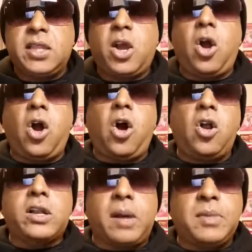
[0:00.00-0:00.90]
They
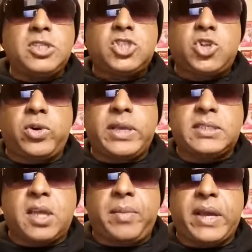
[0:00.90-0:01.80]
all come and stroke her
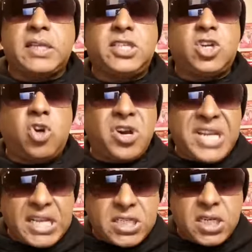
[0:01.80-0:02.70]
stomach and say,
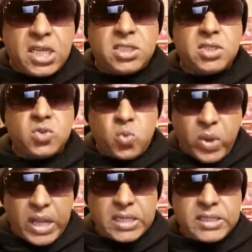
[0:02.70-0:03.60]
congratulations,
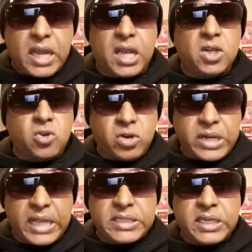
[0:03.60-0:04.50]
well done,
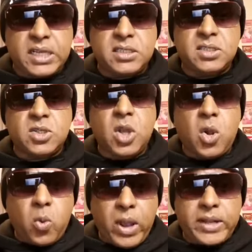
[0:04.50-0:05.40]
congratulations,
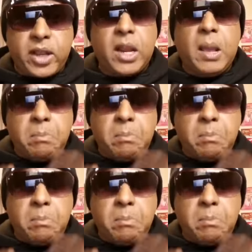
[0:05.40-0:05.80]
well done.